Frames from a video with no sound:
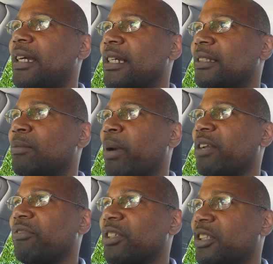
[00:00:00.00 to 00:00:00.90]
its
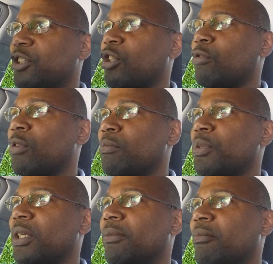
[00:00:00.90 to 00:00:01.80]
manifestation will
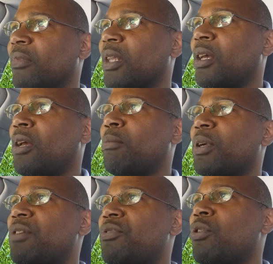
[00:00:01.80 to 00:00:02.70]
be.
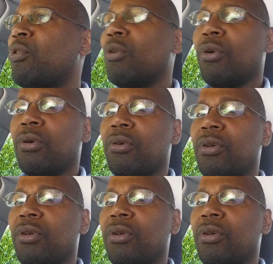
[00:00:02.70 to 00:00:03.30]
But if you're